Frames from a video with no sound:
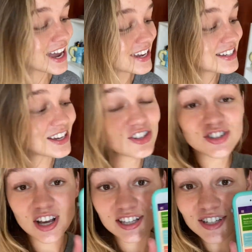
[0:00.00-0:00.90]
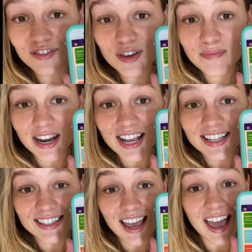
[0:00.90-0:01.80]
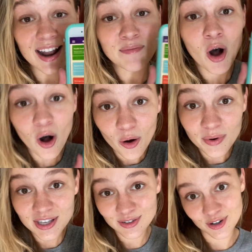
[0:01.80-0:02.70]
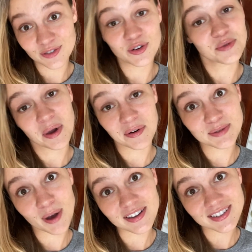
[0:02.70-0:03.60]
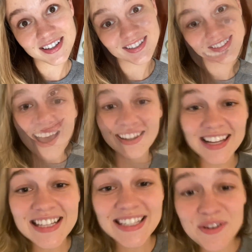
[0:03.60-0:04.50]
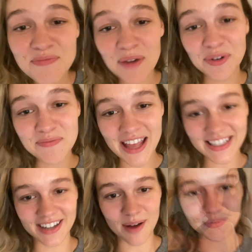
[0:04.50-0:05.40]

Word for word: It takes just a few minutes and I'm always truthful with my responses. Let's see what my roommates are up